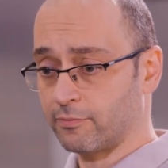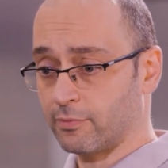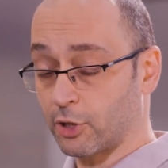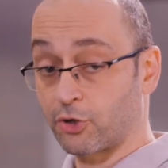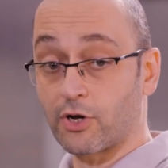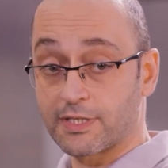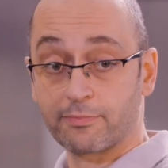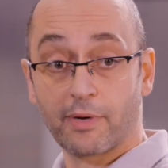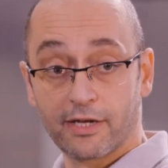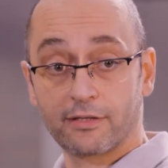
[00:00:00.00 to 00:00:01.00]
across
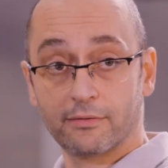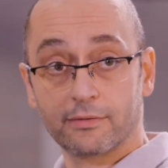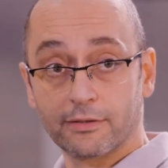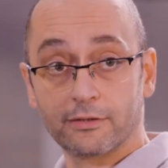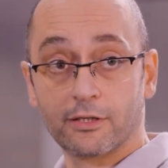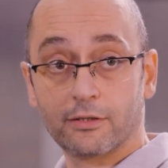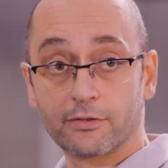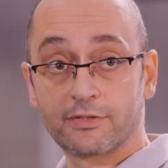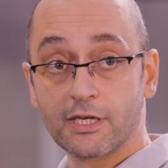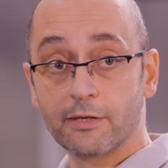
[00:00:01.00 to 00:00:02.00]
my
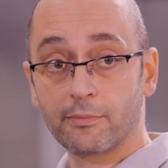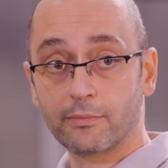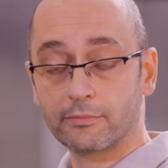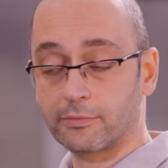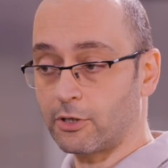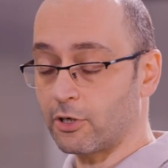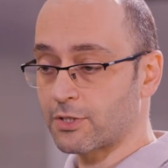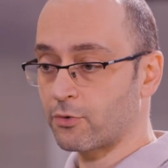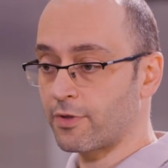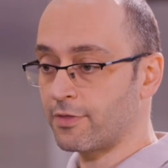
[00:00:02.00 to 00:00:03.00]
team,
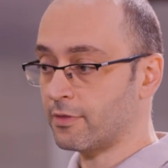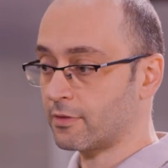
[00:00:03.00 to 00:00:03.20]
also with